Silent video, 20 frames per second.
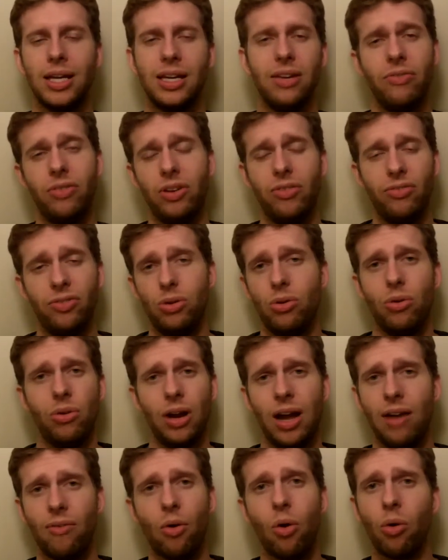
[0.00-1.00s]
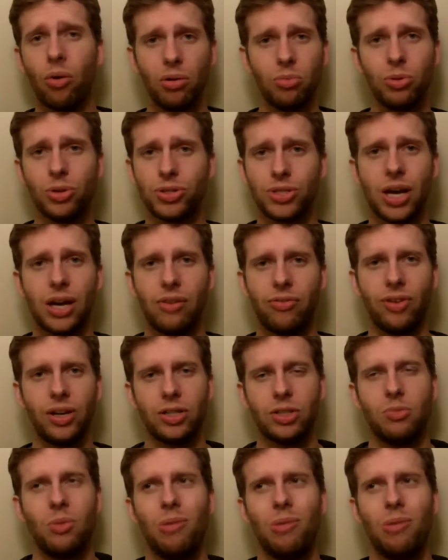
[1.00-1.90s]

Even if you don't have horrible side effects,